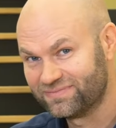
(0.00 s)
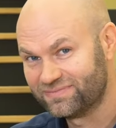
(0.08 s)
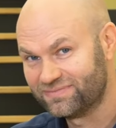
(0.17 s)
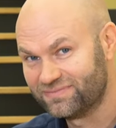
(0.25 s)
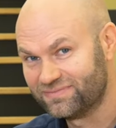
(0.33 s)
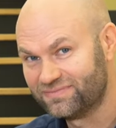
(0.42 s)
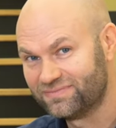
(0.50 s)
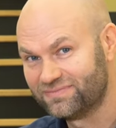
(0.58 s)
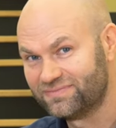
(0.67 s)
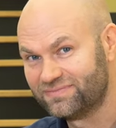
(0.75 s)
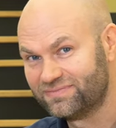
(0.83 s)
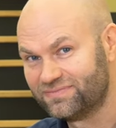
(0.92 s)

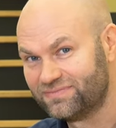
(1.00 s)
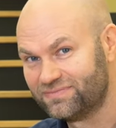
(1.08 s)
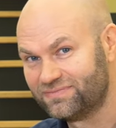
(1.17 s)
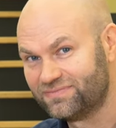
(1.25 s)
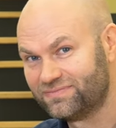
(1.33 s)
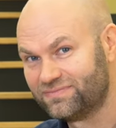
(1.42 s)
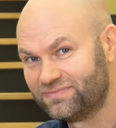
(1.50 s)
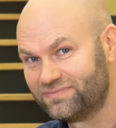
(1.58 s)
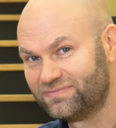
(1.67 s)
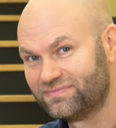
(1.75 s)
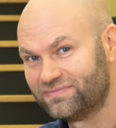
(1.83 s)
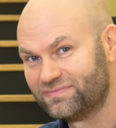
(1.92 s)

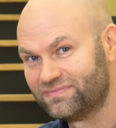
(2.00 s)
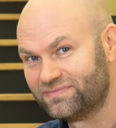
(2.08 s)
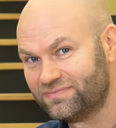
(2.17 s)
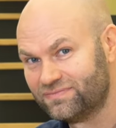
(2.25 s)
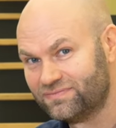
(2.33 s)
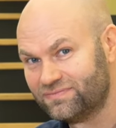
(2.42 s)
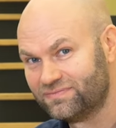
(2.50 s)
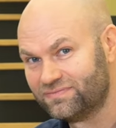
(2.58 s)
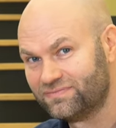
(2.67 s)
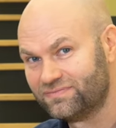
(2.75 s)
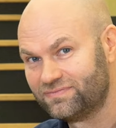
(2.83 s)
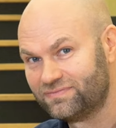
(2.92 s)

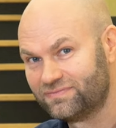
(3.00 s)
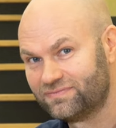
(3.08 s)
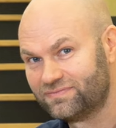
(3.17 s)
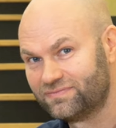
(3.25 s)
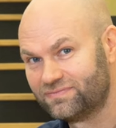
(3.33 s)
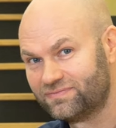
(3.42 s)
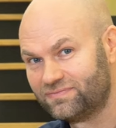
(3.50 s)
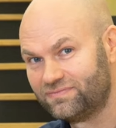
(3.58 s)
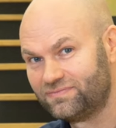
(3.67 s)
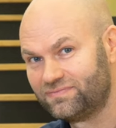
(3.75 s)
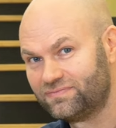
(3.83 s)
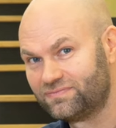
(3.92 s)

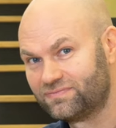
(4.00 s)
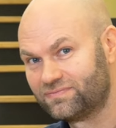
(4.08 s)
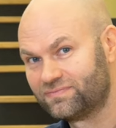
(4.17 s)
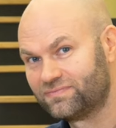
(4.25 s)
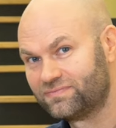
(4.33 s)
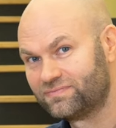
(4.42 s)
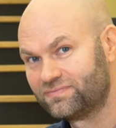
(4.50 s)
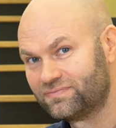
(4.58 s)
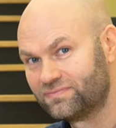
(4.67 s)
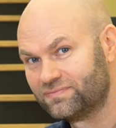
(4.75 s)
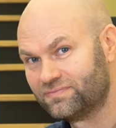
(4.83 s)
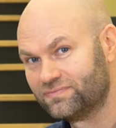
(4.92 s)

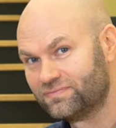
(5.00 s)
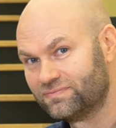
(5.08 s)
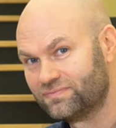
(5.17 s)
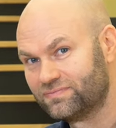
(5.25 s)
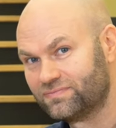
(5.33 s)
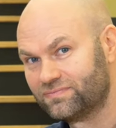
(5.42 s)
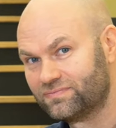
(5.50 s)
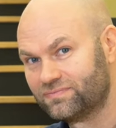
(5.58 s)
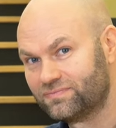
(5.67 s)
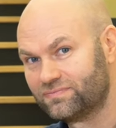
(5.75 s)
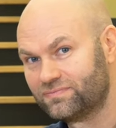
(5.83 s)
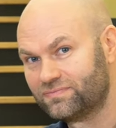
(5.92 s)

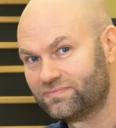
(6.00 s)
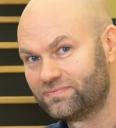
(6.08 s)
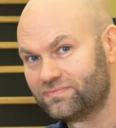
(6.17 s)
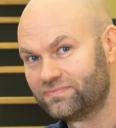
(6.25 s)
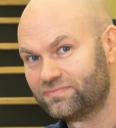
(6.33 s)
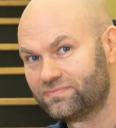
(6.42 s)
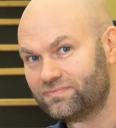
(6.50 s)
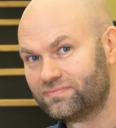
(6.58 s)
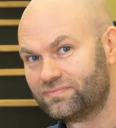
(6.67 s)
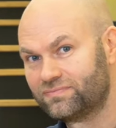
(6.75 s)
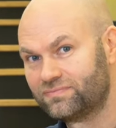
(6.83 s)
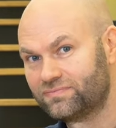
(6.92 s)

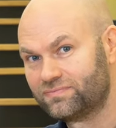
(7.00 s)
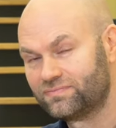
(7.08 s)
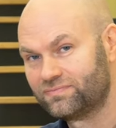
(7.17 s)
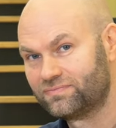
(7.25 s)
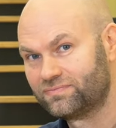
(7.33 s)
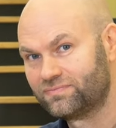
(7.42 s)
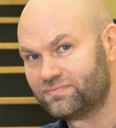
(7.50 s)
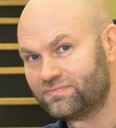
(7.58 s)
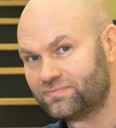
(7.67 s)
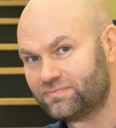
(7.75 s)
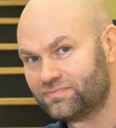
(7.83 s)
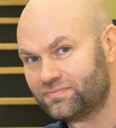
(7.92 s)
(not speaking)